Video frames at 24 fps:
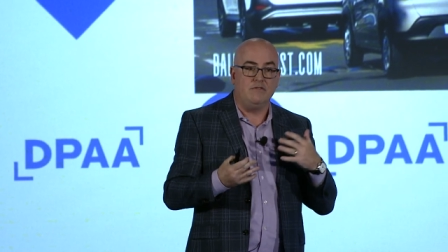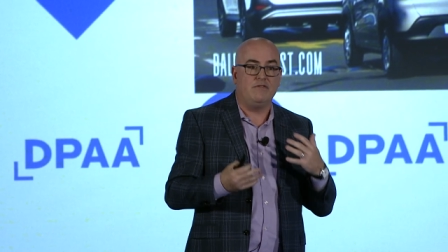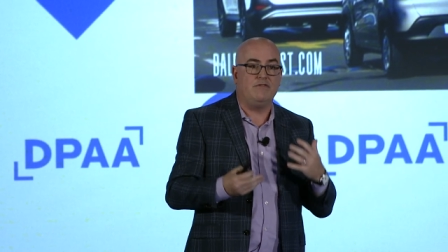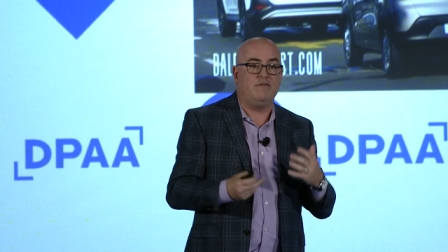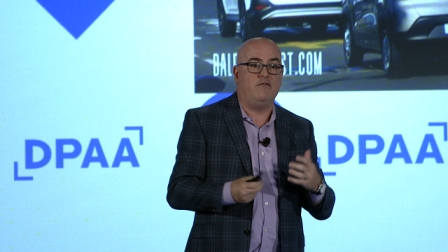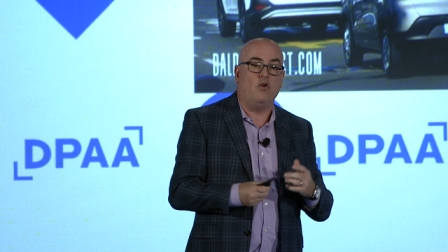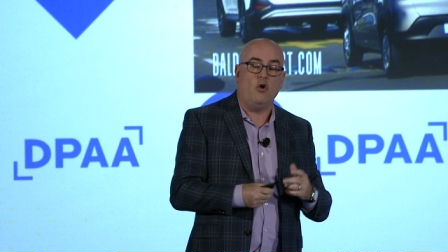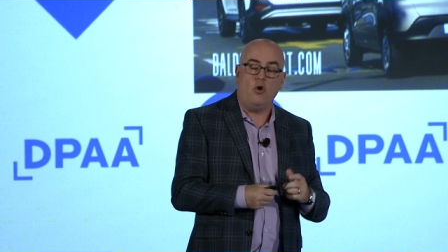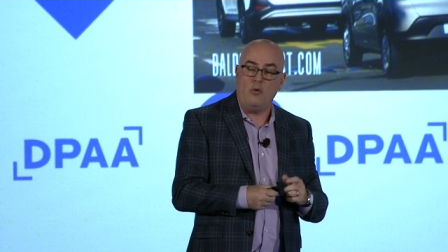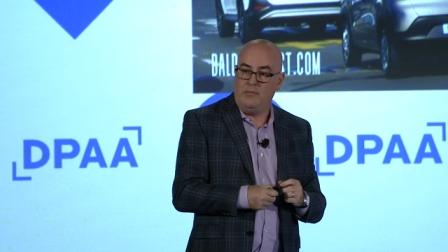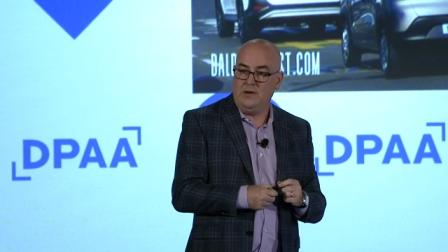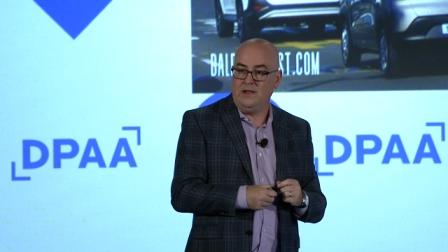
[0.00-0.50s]

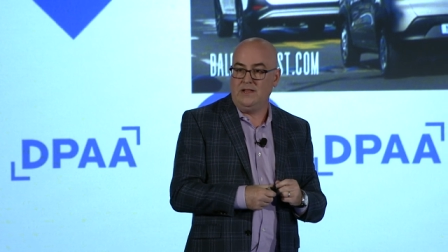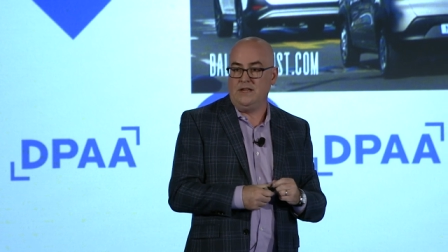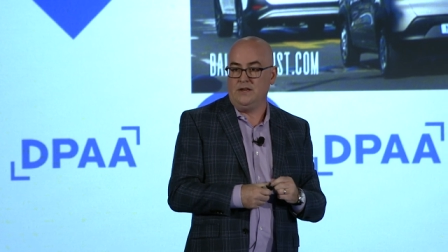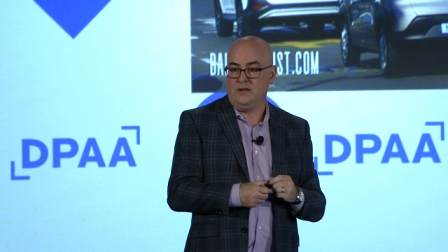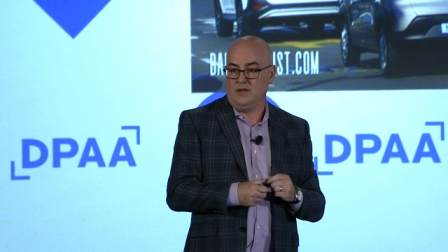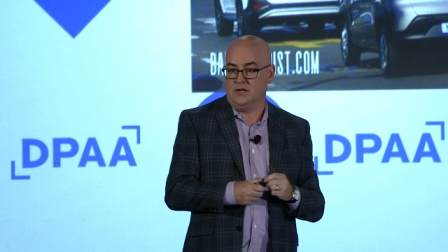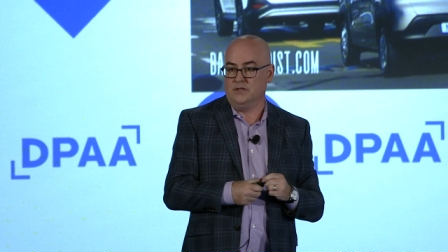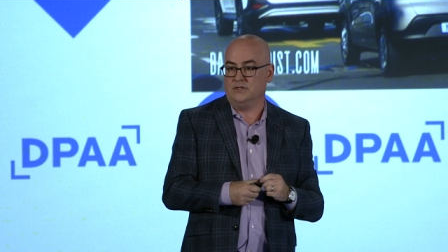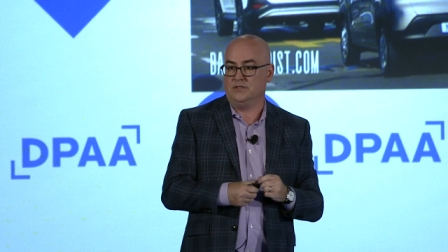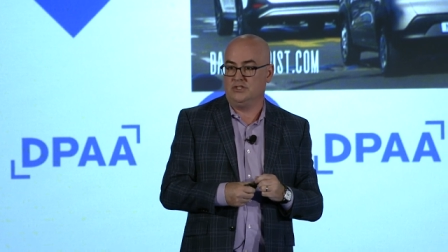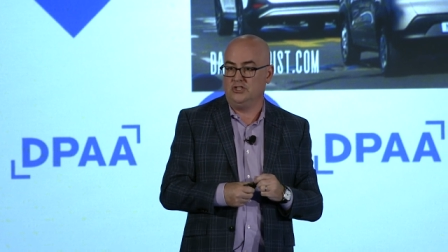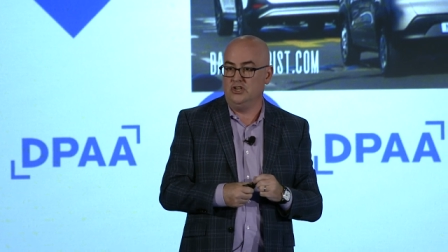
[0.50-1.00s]
4 billion
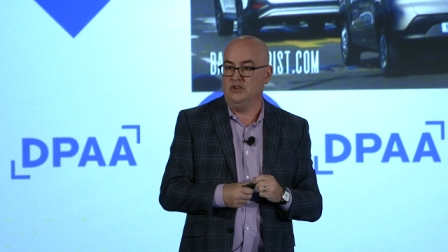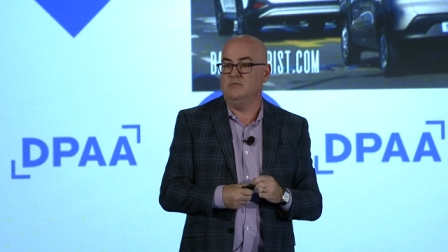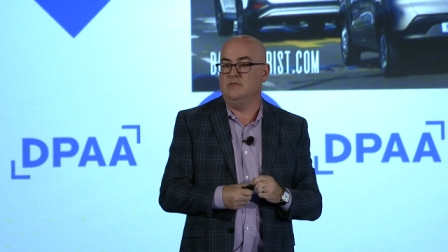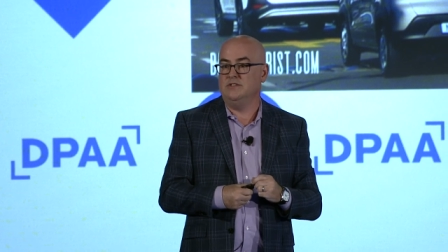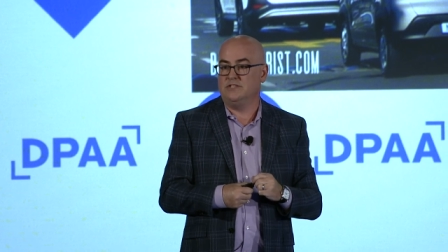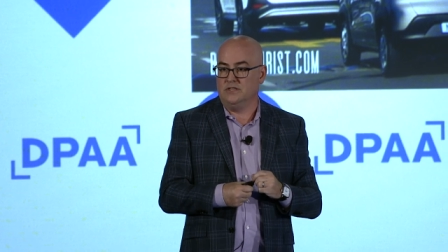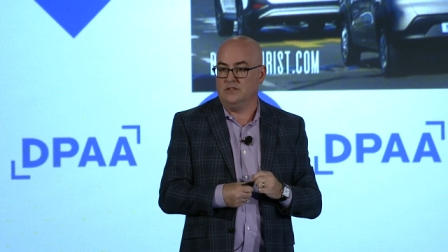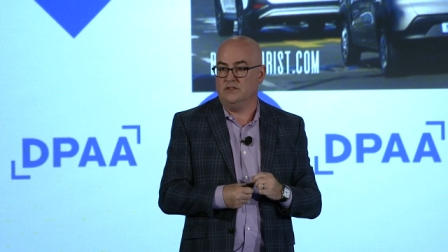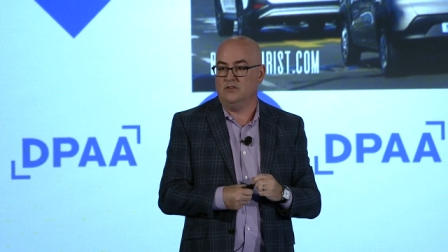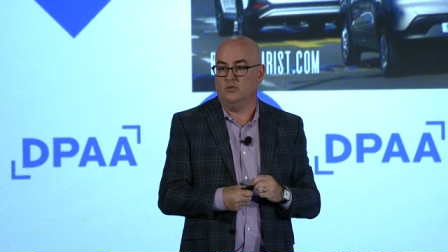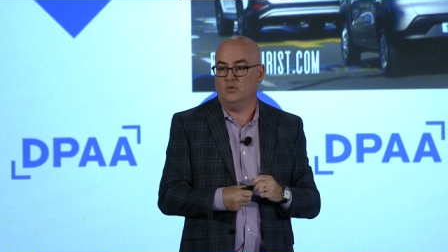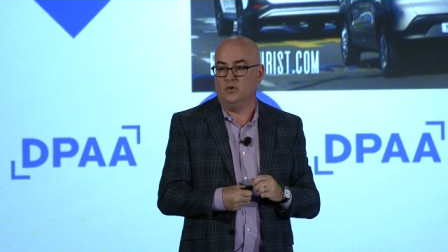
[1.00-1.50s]

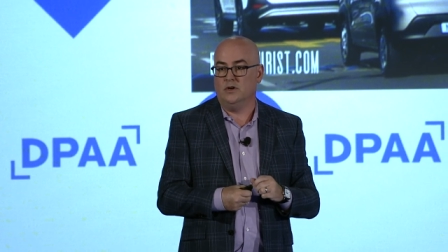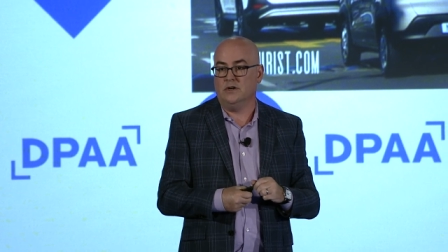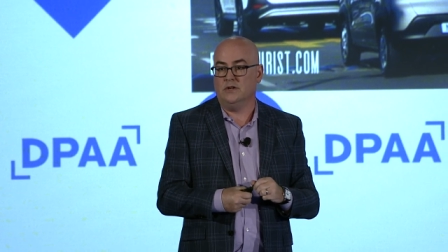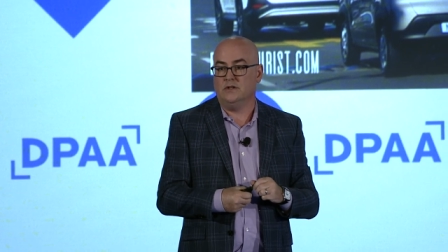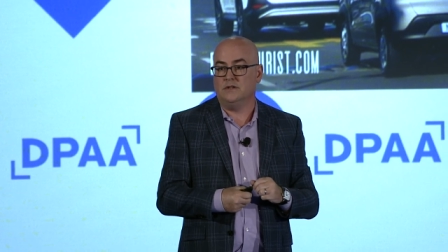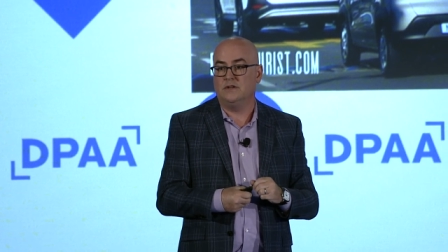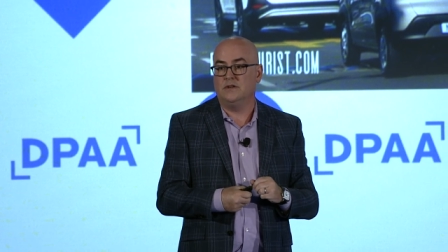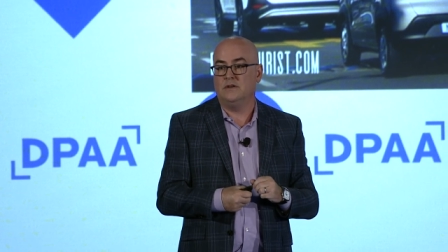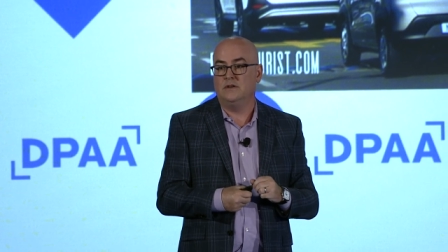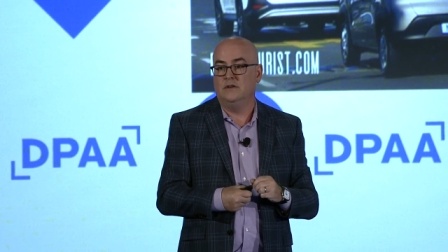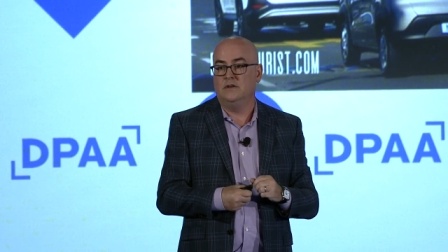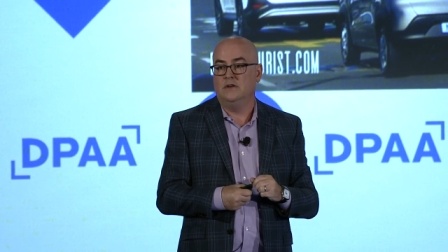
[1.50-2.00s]
consumers in the world